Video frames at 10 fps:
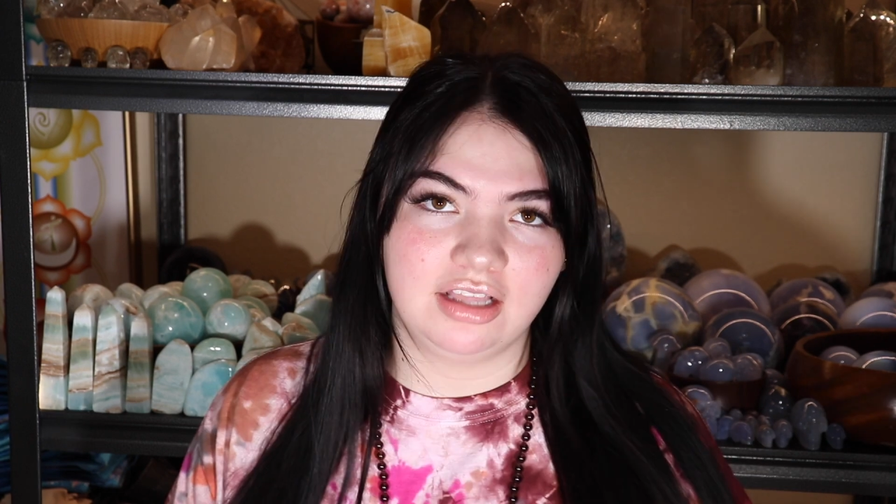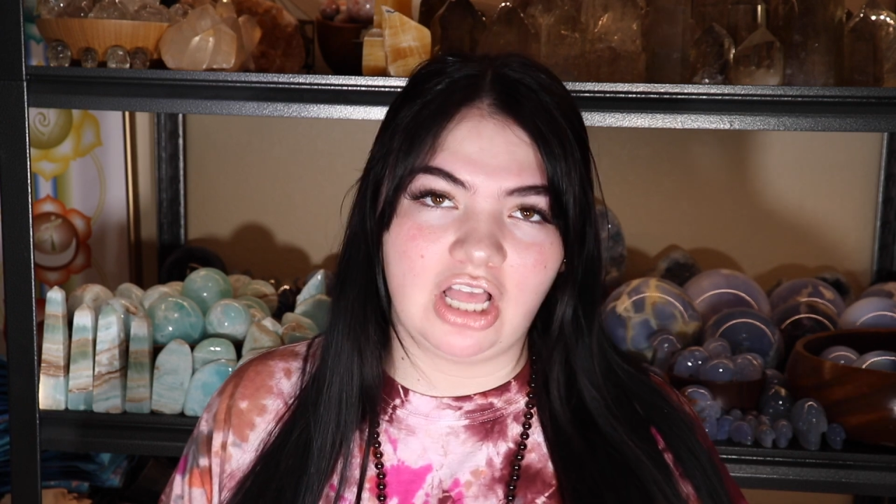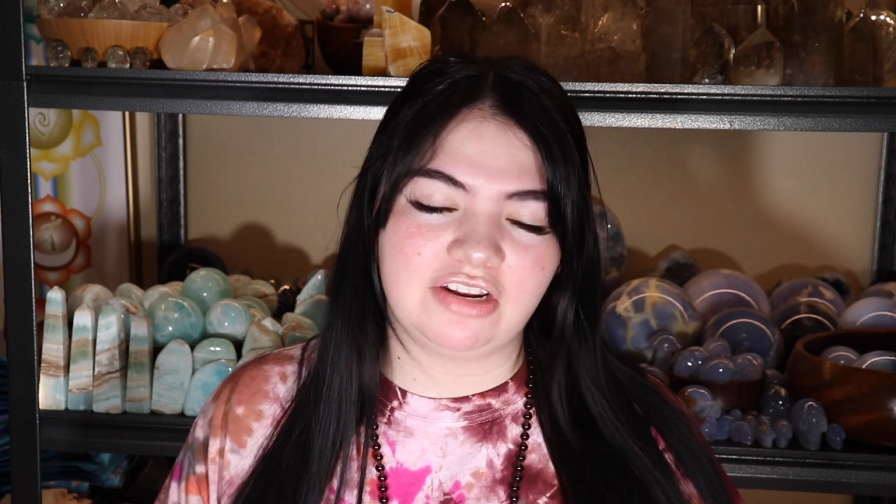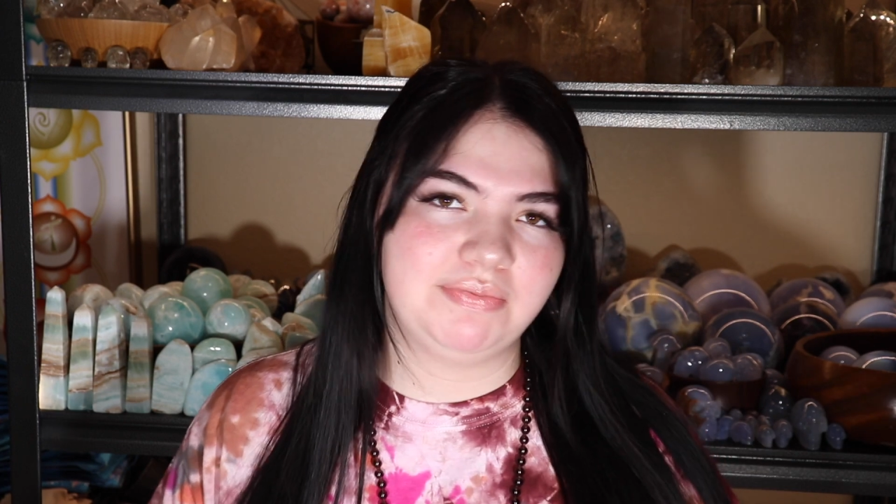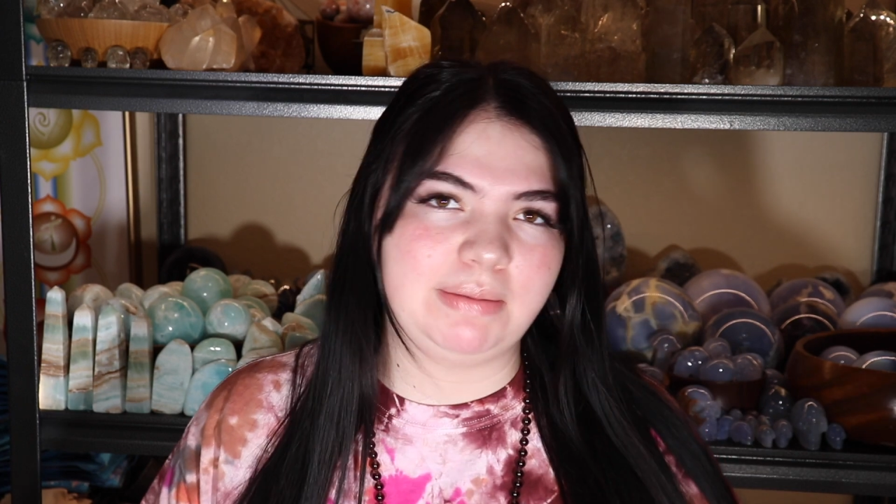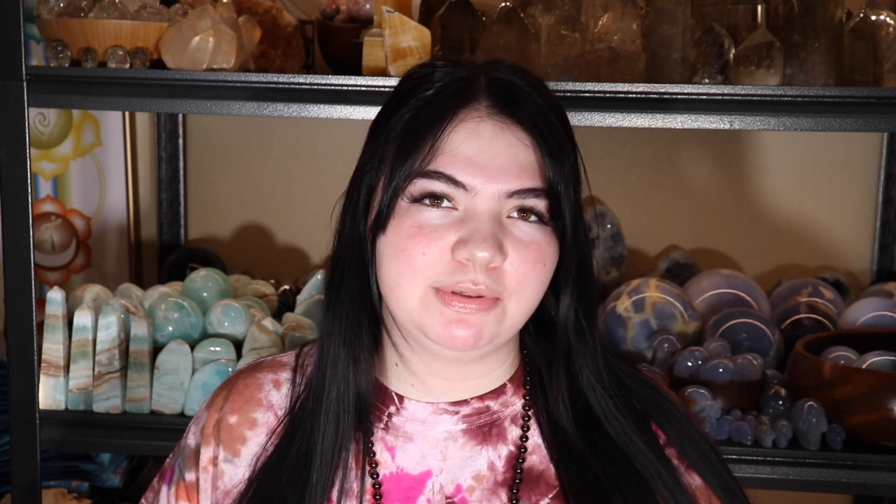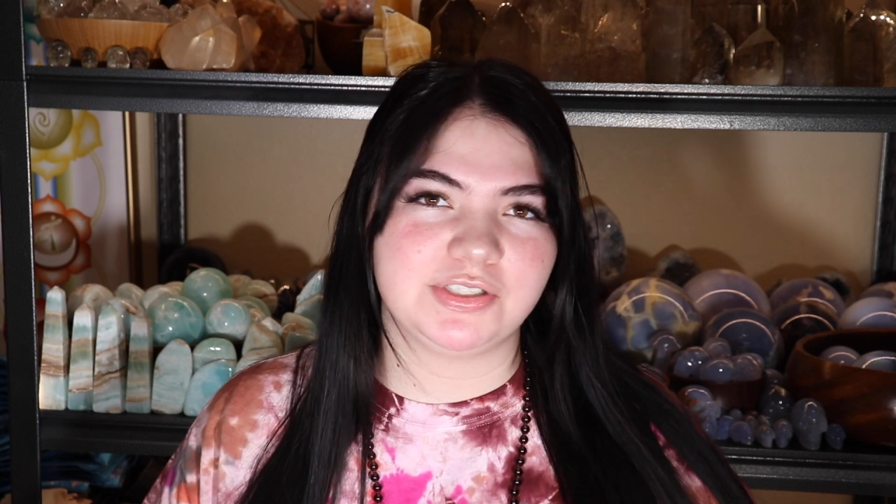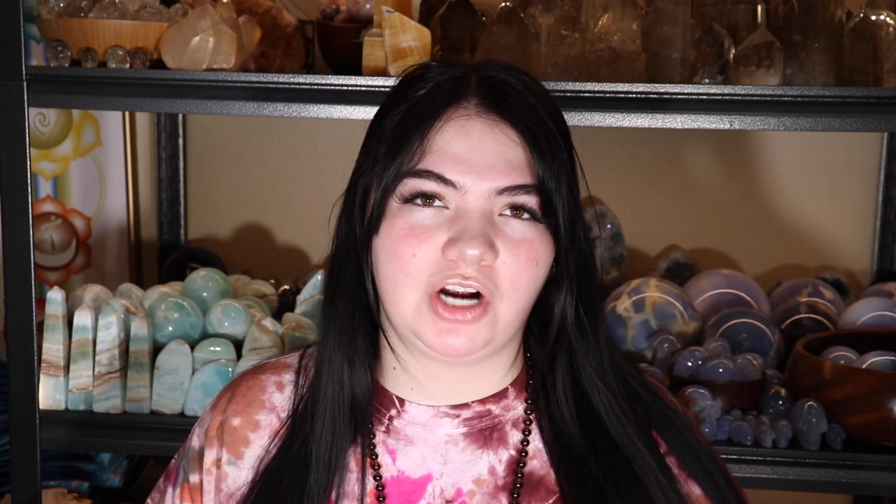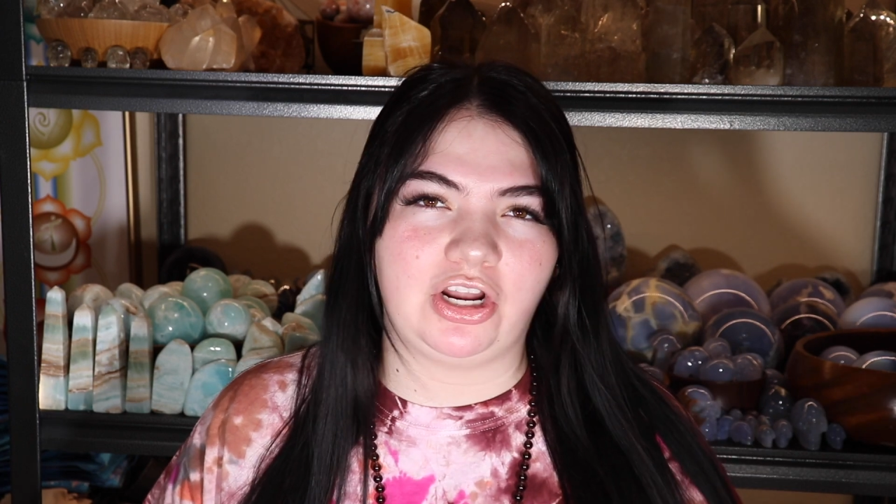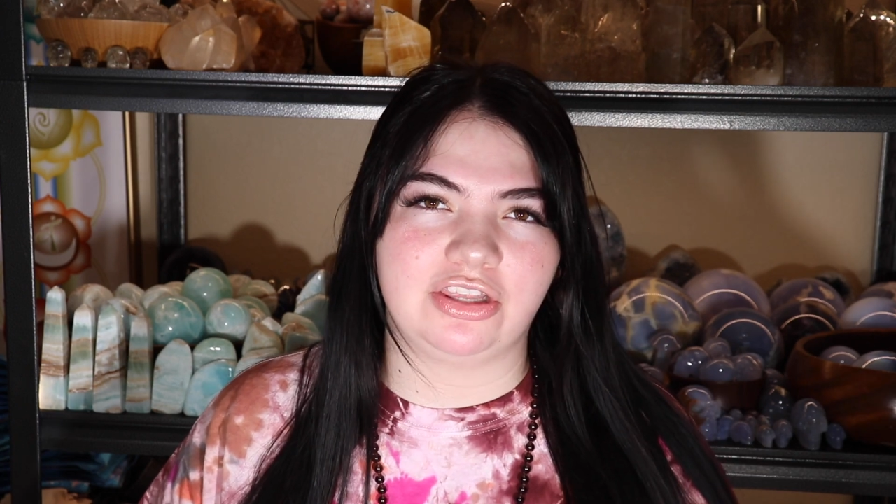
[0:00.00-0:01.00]
A lot of people
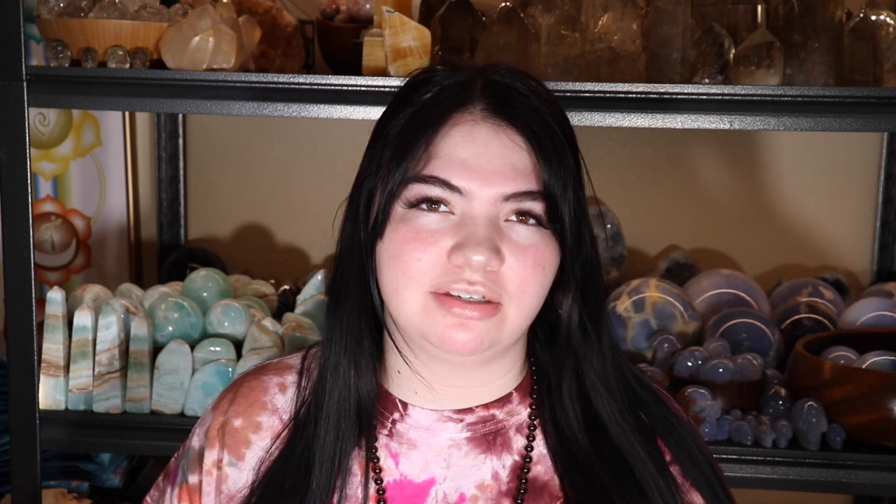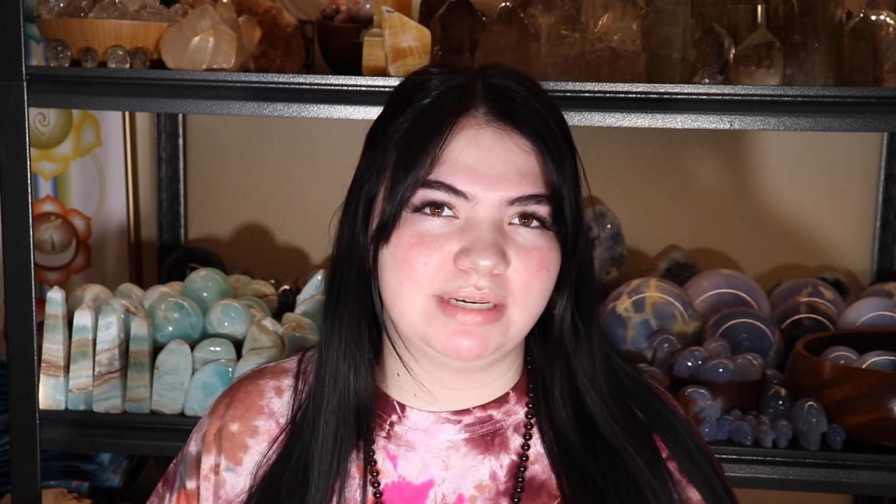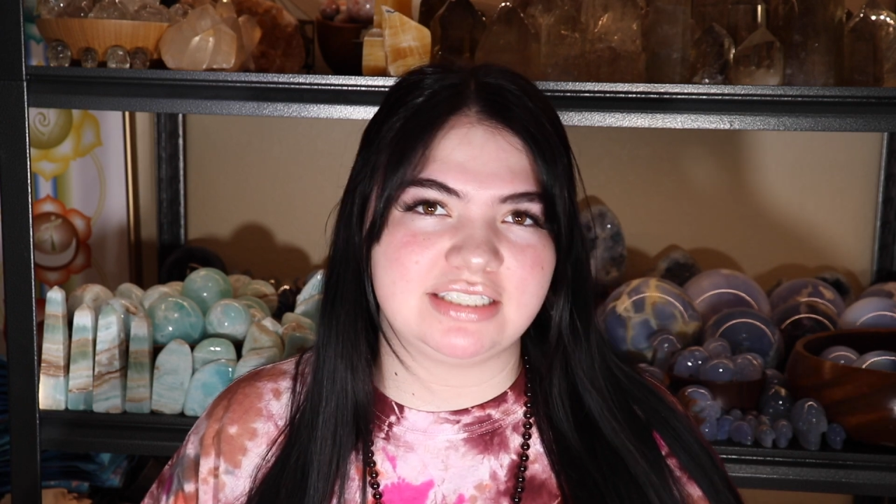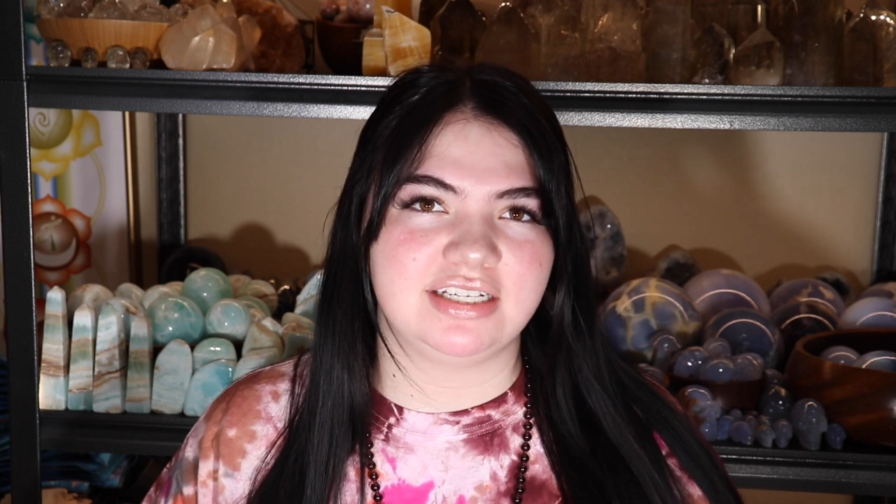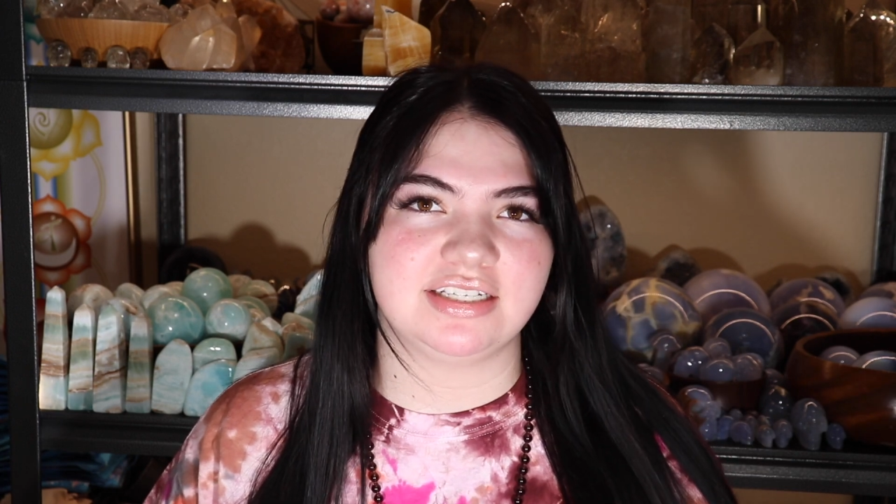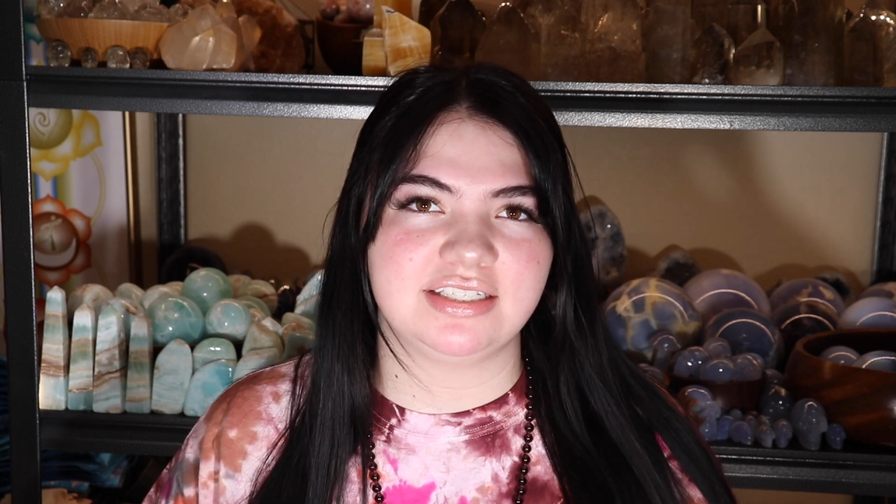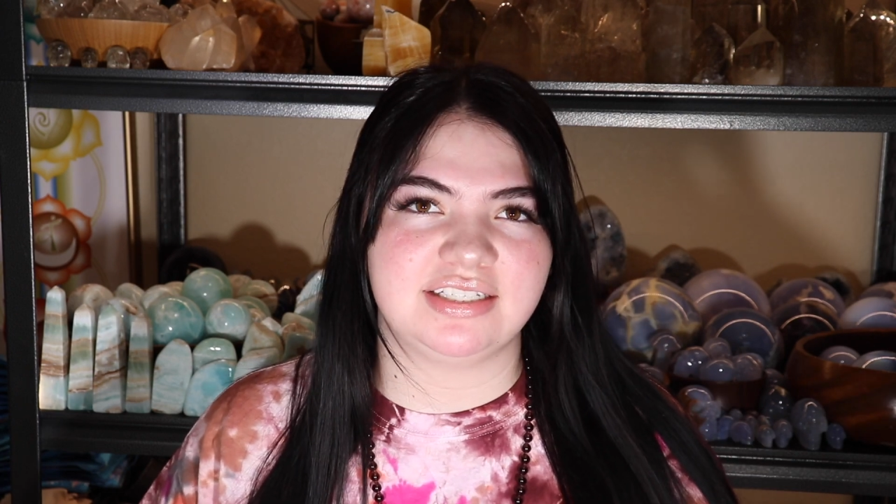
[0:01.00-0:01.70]
starting their business